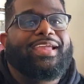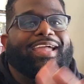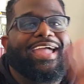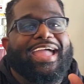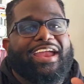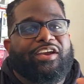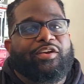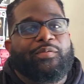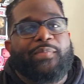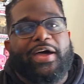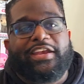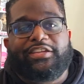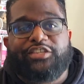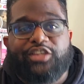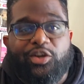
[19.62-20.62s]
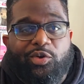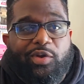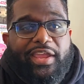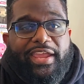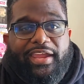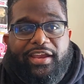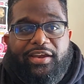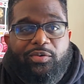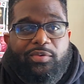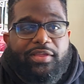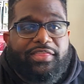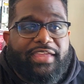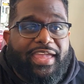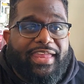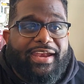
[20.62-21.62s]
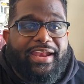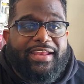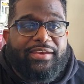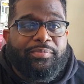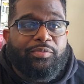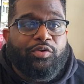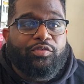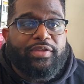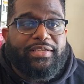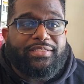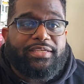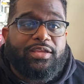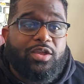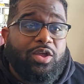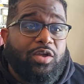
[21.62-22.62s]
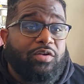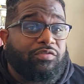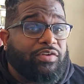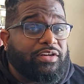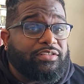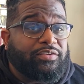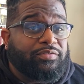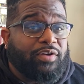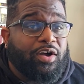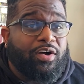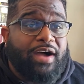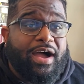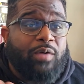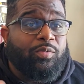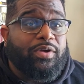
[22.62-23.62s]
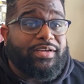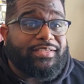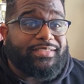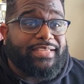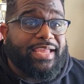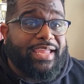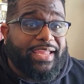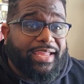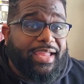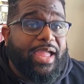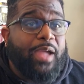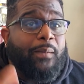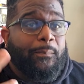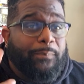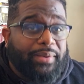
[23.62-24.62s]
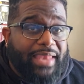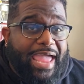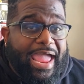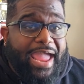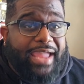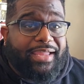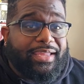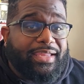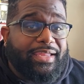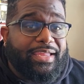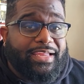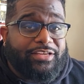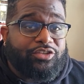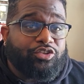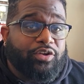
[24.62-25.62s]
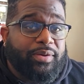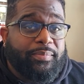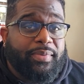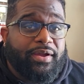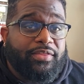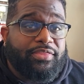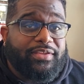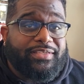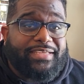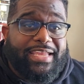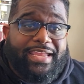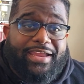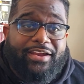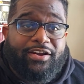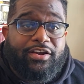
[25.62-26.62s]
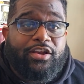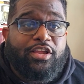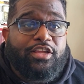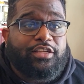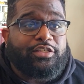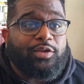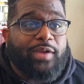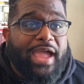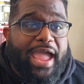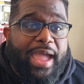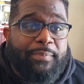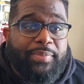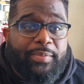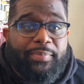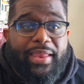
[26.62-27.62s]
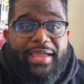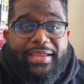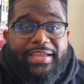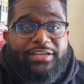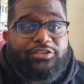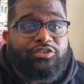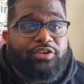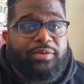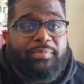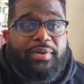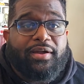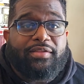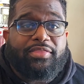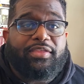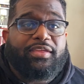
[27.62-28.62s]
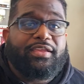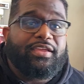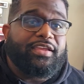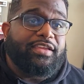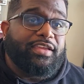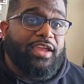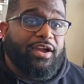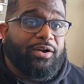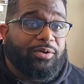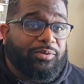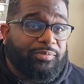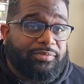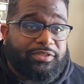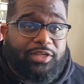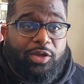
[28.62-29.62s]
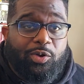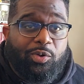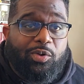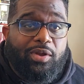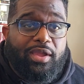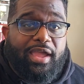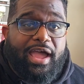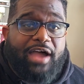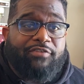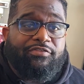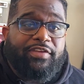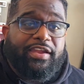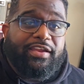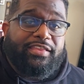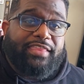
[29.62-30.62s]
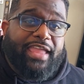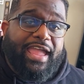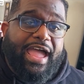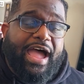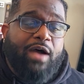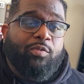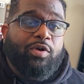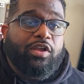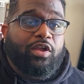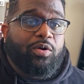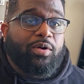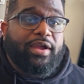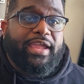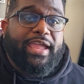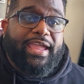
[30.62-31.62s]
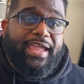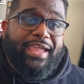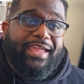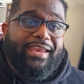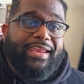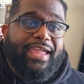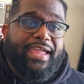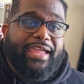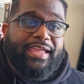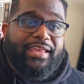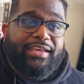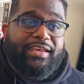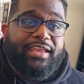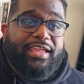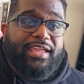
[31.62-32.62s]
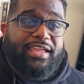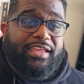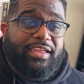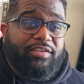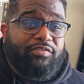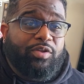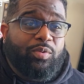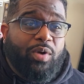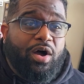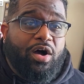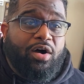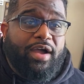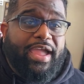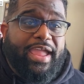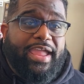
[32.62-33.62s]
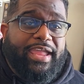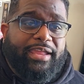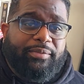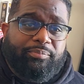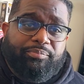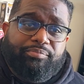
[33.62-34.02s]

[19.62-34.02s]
Hey everybody, Joe here with Candid at the Movies. First of all, I want to say Black History Month is here, so happy Black History Month. Yo, so I figured that I would go ahead and give you all a,